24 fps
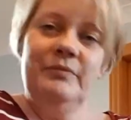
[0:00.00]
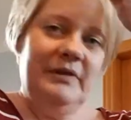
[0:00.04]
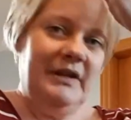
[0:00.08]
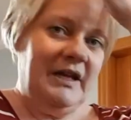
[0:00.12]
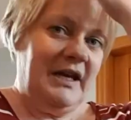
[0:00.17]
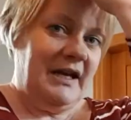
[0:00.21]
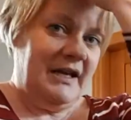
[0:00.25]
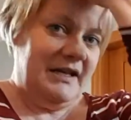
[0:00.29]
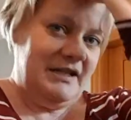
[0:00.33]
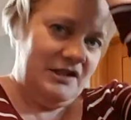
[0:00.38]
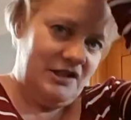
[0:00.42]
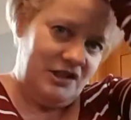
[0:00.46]

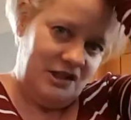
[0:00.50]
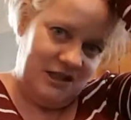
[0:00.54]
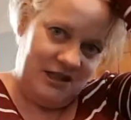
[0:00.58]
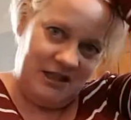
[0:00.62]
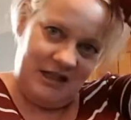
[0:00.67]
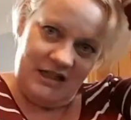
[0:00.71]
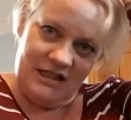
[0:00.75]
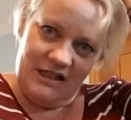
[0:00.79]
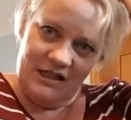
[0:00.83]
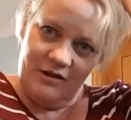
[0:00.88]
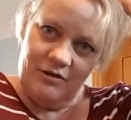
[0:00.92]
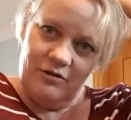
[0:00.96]
That is just
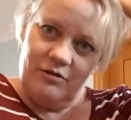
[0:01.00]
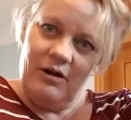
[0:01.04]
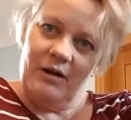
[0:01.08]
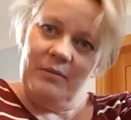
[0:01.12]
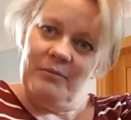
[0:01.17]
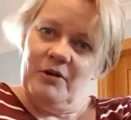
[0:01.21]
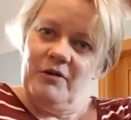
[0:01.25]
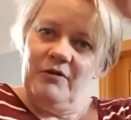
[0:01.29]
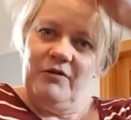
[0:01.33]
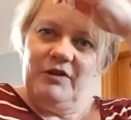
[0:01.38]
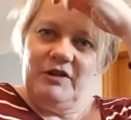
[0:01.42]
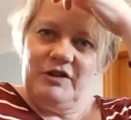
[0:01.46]
ideal.
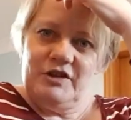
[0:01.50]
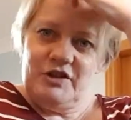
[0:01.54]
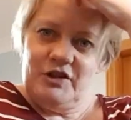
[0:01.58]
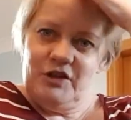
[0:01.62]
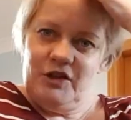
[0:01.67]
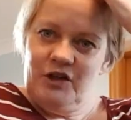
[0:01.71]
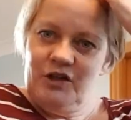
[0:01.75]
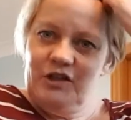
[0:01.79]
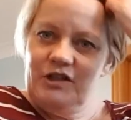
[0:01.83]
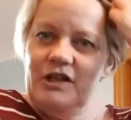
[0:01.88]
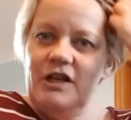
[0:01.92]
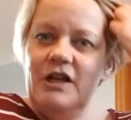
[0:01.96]
I'm not feeling too
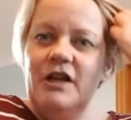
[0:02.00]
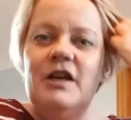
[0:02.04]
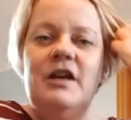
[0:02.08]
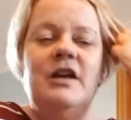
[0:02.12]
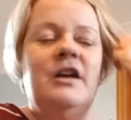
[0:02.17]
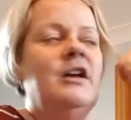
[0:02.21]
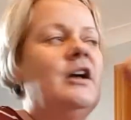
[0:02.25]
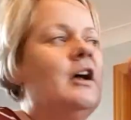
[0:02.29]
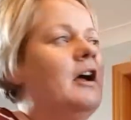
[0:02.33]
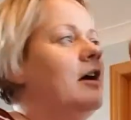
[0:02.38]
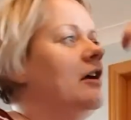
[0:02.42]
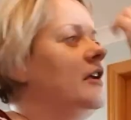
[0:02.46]
good.
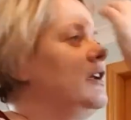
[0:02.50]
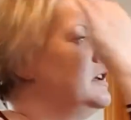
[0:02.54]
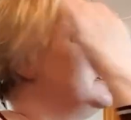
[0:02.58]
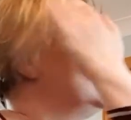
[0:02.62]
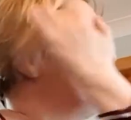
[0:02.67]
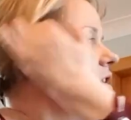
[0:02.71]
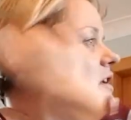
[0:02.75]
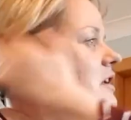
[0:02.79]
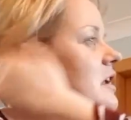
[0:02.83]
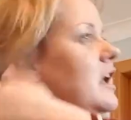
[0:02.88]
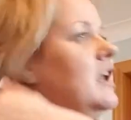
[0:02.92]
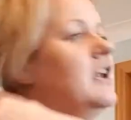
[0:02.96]
I'll get it
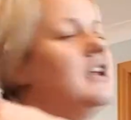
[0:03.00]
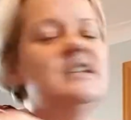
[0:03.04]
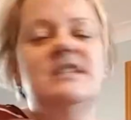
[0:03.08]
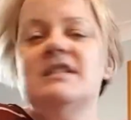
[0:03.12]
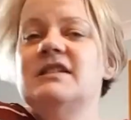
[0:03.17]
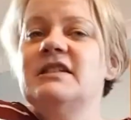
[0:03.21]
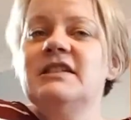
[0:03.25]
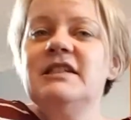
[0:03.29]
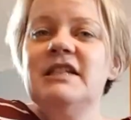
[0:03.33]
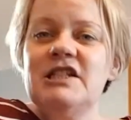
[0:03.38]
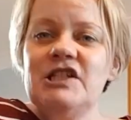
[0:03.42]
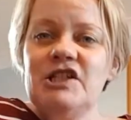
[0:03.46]
done, and I
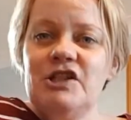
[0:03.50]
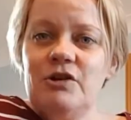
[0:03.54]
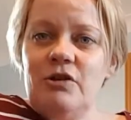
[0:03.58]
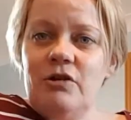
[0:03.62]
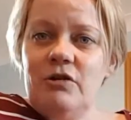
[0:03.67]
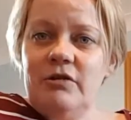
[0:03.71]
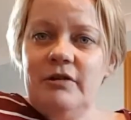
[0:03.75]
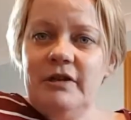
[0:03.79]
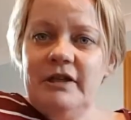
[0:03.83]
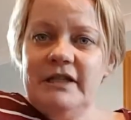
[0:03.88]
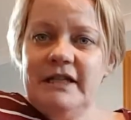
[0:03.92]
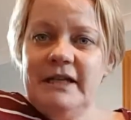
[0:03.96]
just stitched it
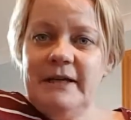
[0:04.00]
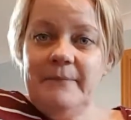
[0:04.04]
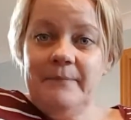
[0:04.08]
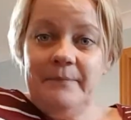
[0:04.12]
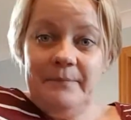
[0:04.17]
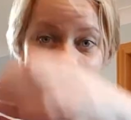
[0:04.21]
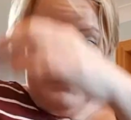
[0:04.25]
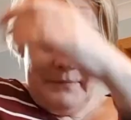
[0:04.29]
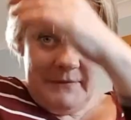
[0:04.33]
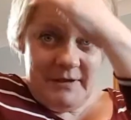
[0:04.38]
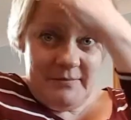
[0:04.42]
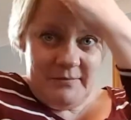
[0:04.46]
all in the day.
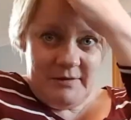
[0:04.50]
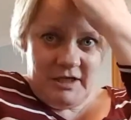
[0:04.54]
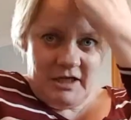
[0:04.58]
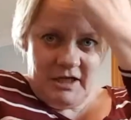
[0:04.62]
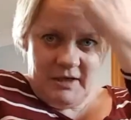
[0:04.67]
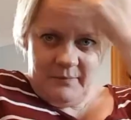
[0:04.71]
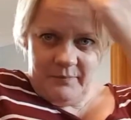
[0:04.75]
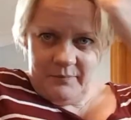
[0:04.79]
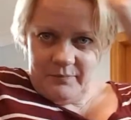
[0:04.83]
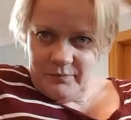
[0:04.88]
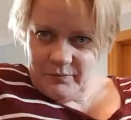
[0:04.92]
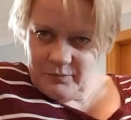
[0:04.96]
It was
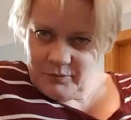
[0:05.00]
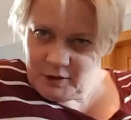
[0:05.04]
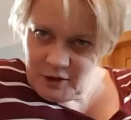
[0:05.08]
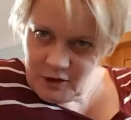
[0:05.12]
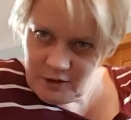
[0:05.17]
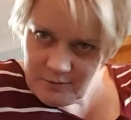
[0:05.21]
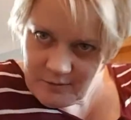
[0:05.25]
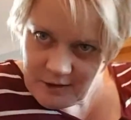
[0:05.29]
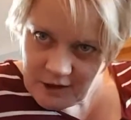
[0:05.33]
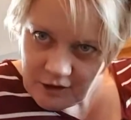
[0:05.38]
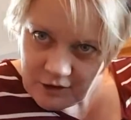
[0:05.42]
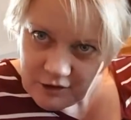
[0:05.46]
great.
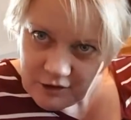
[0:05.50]
It